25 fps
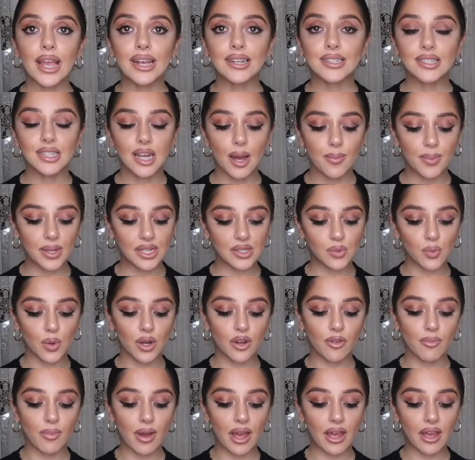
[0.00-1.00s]
Next up is
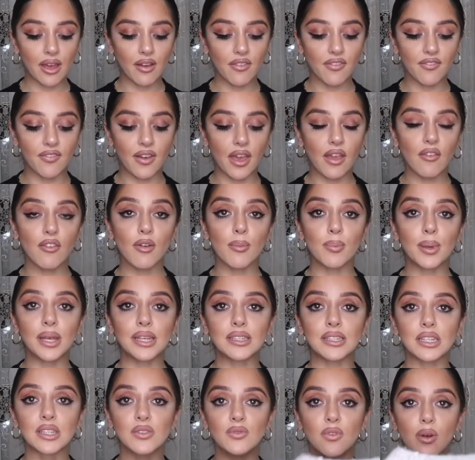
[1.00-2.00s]
one of my favorite
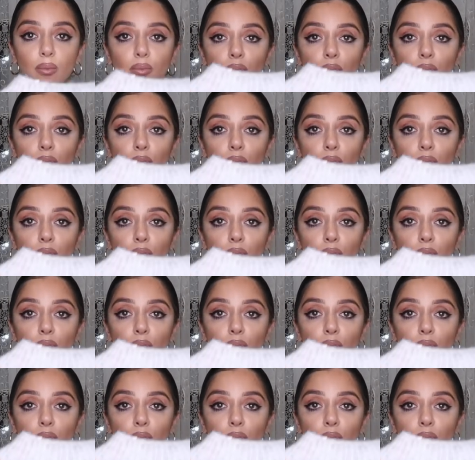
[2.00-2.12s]
pieces